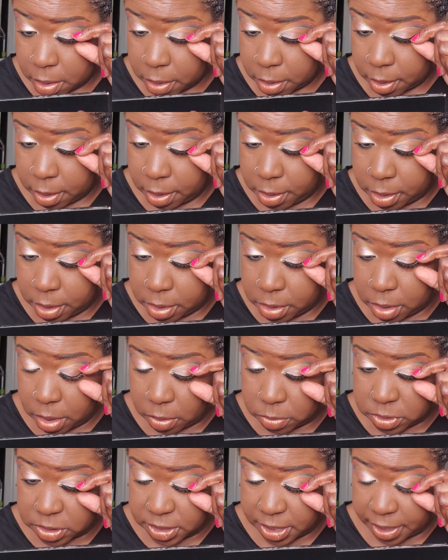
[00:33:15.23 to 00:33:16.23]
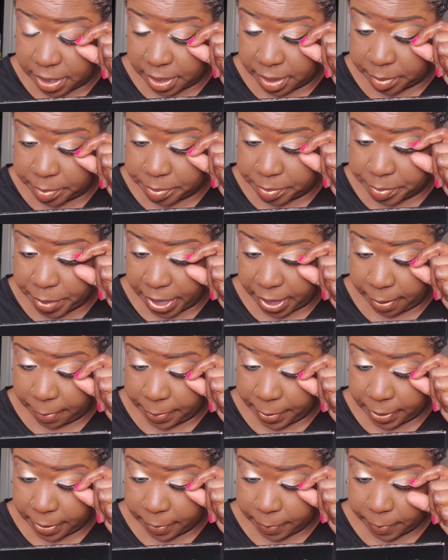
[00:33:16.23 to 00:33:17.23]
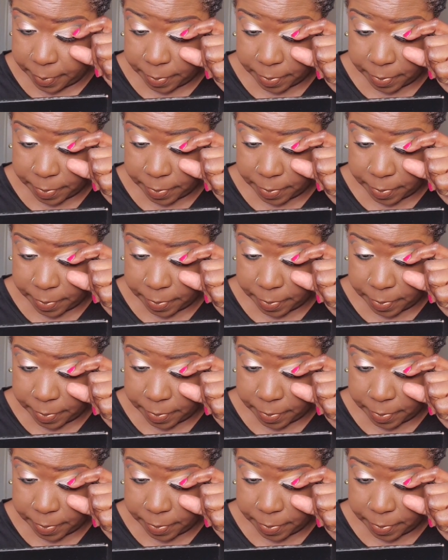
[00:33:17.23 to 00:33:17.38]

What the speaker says: And in no time, baby,